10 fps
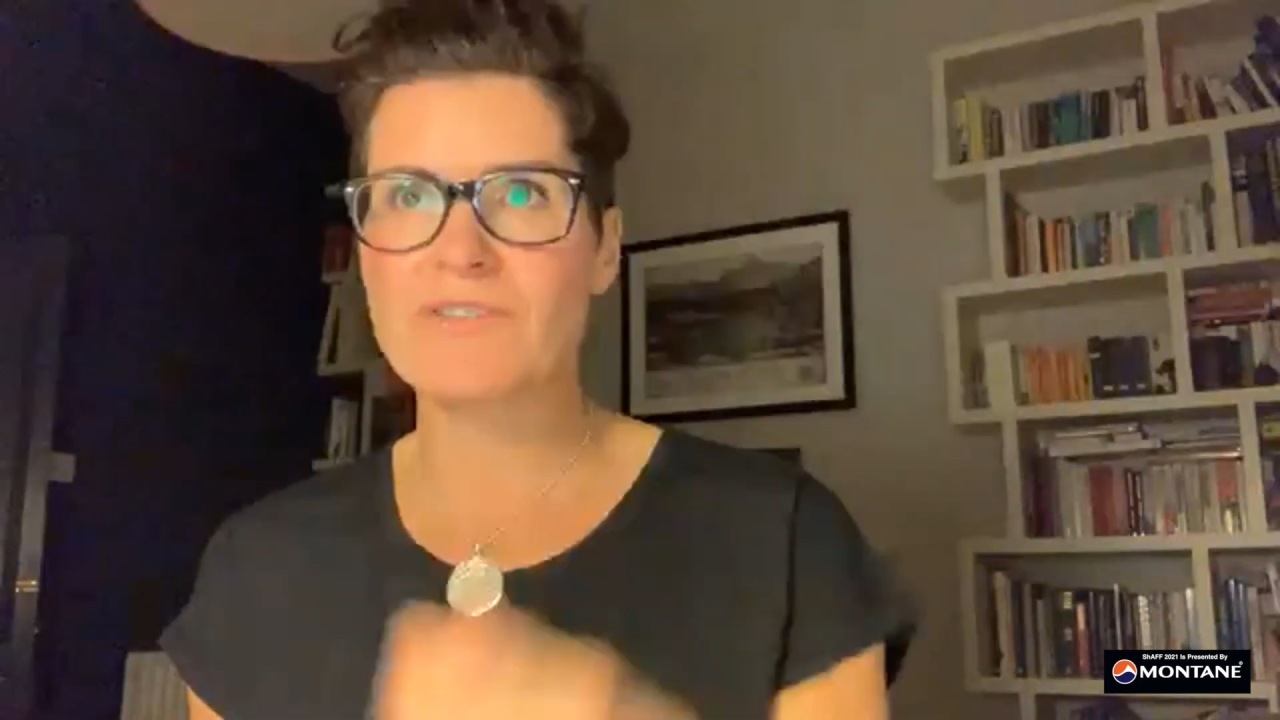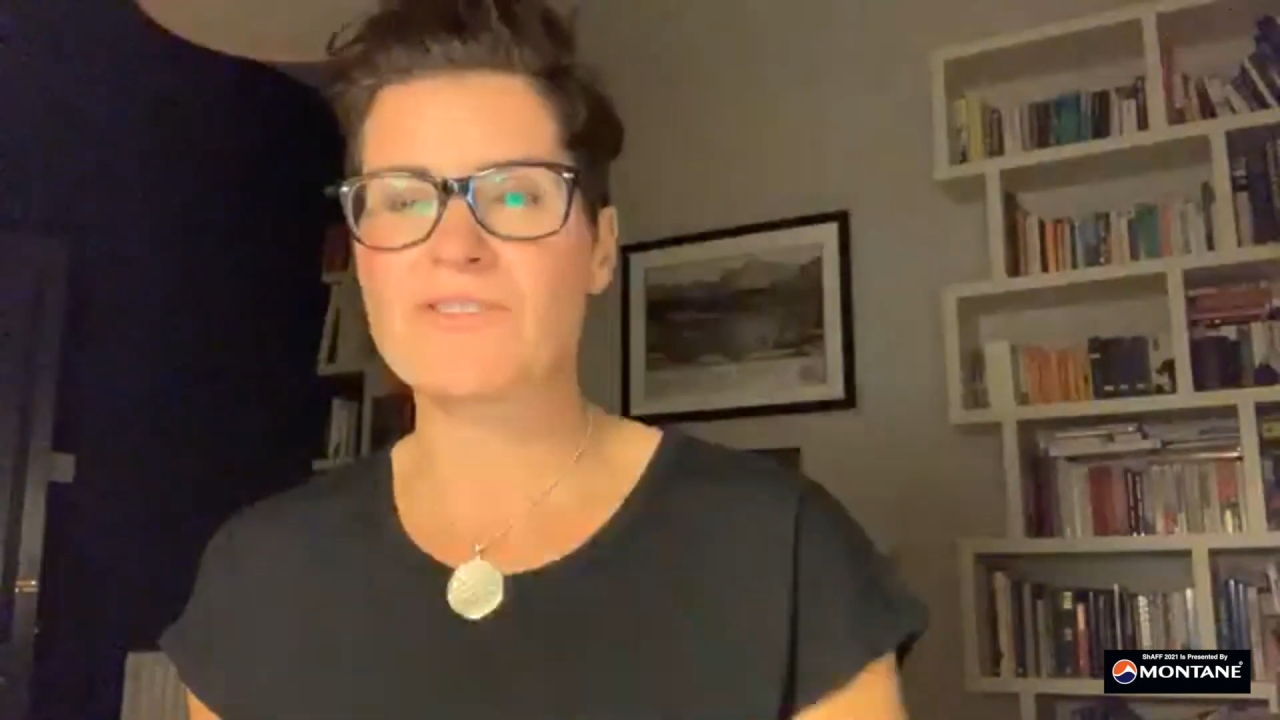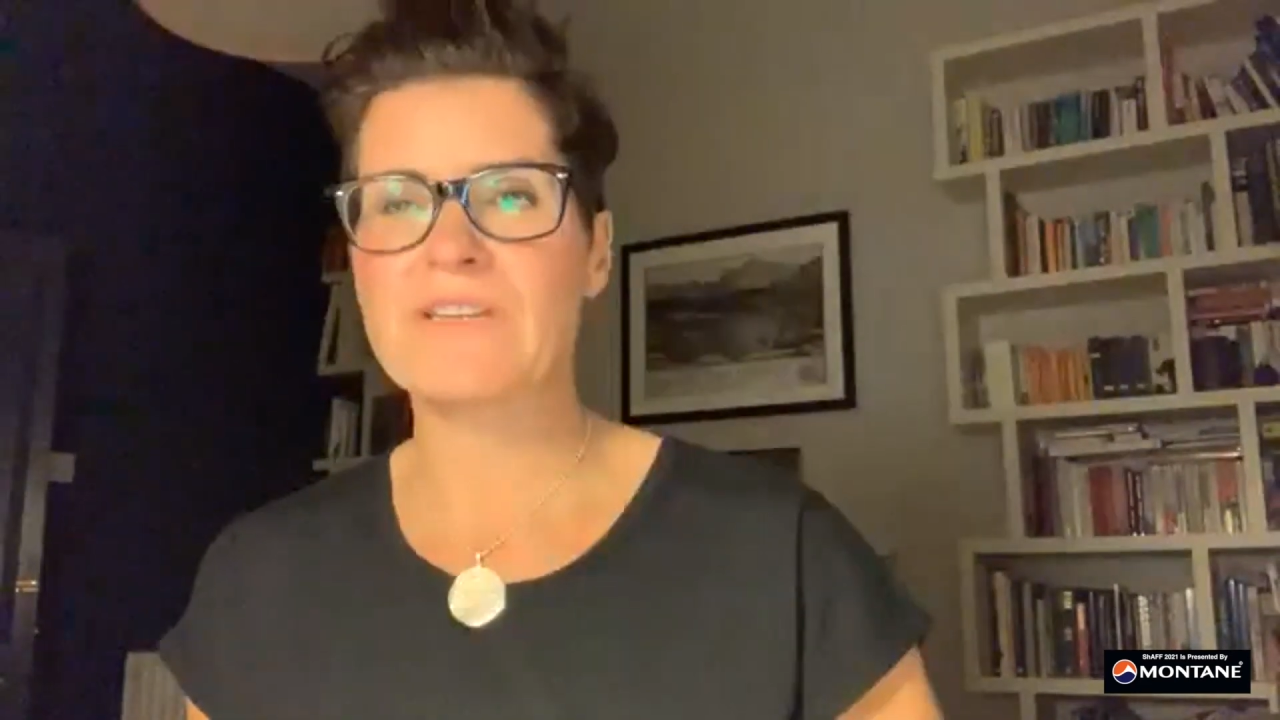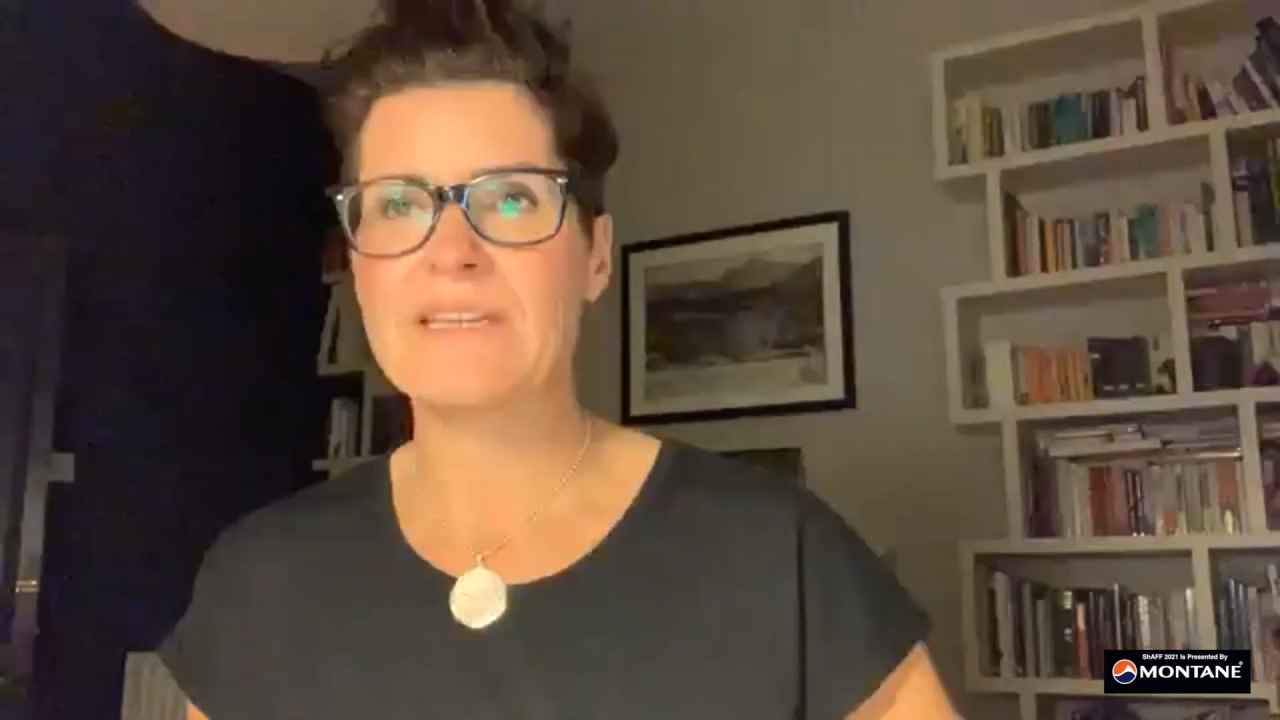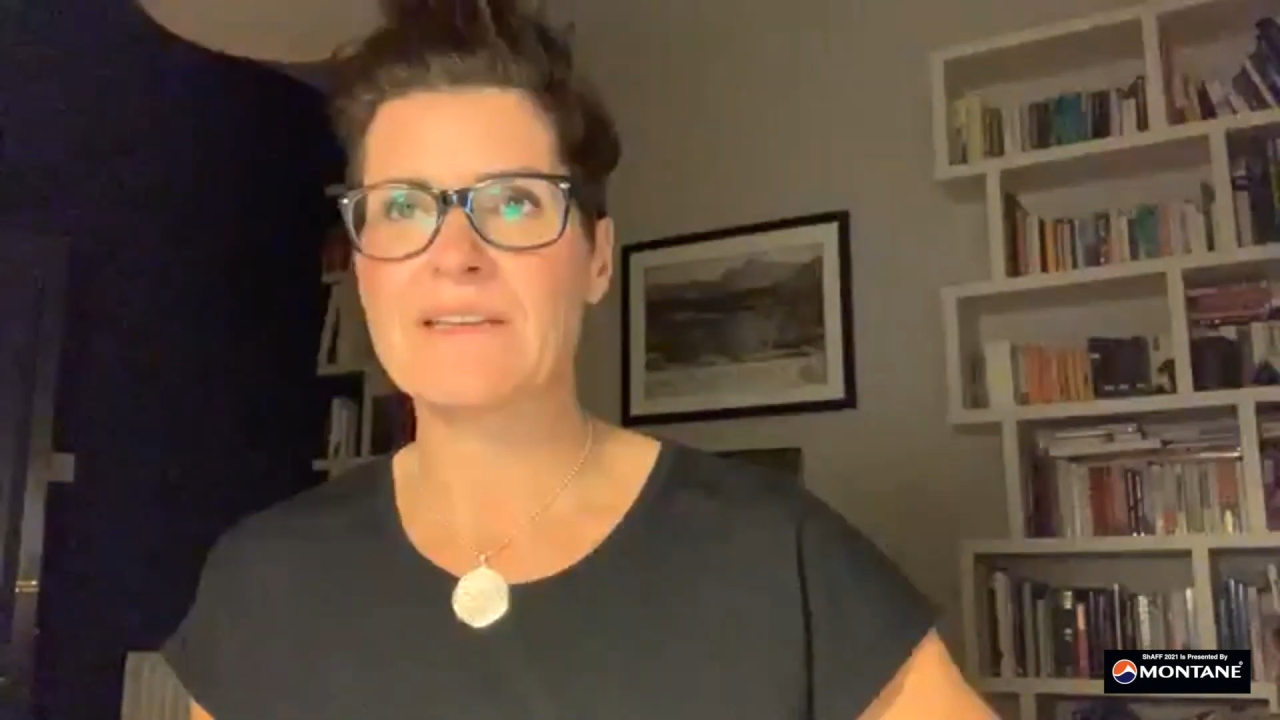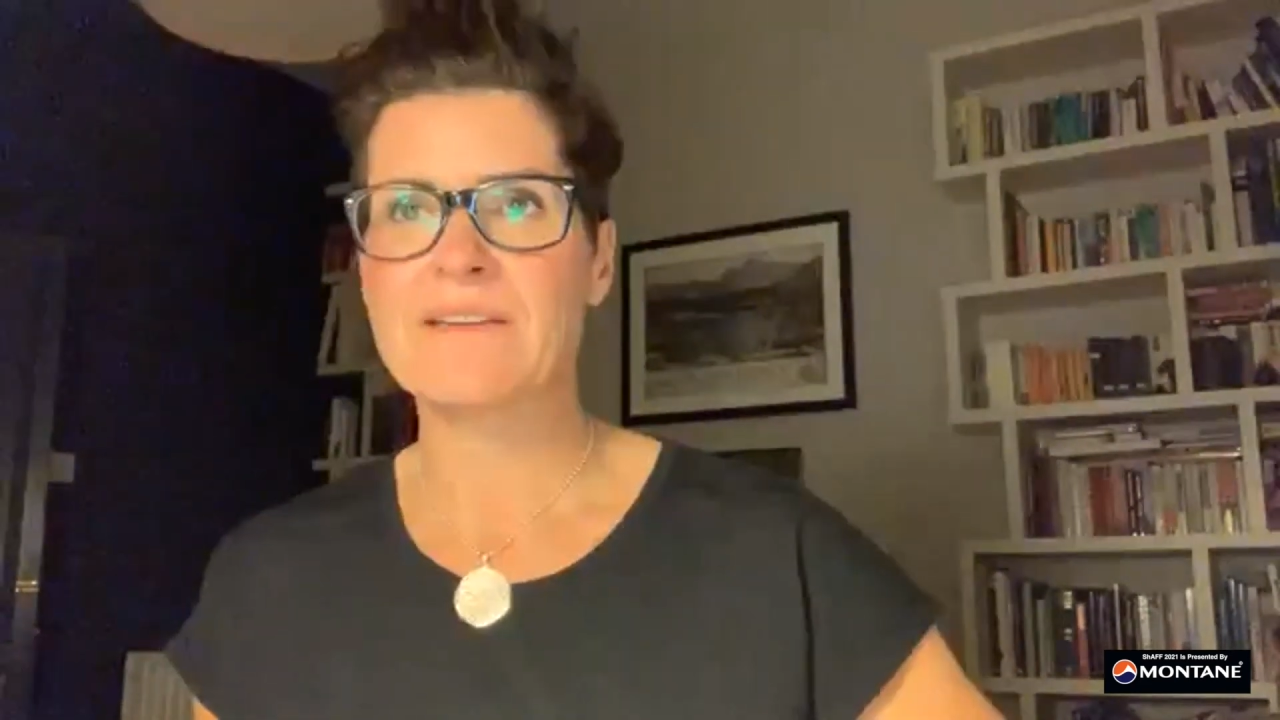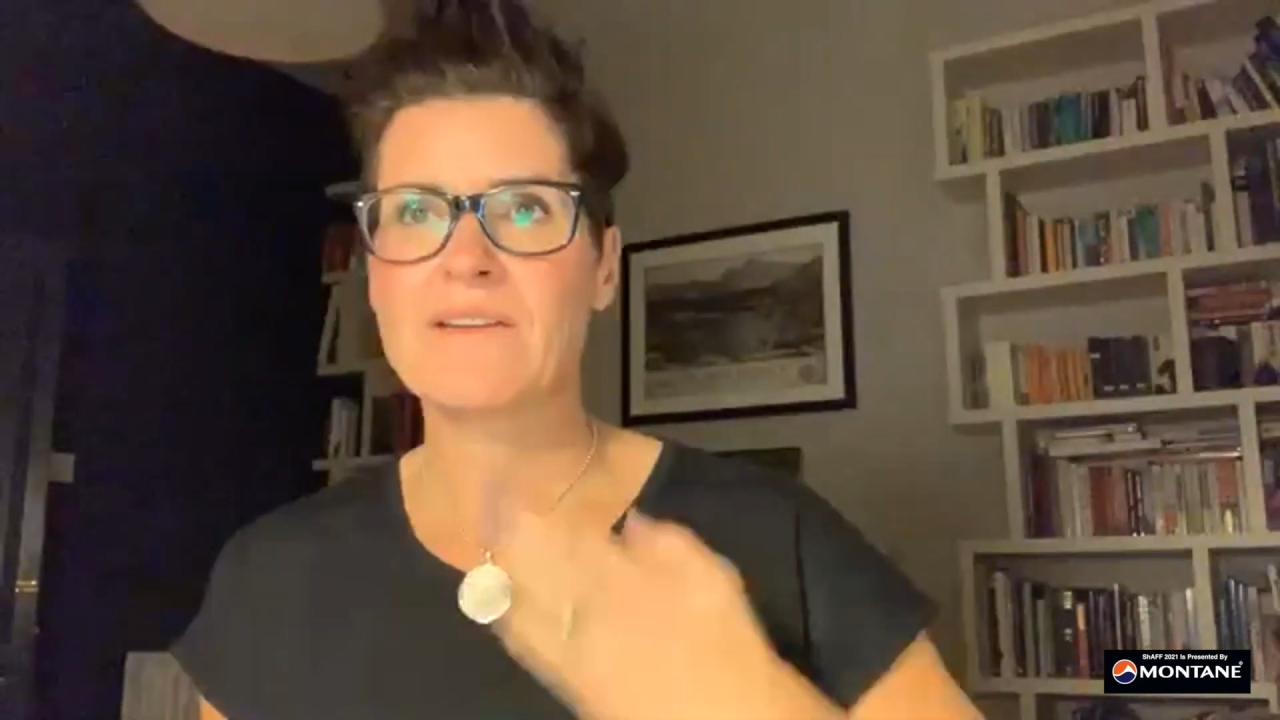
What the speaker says: tree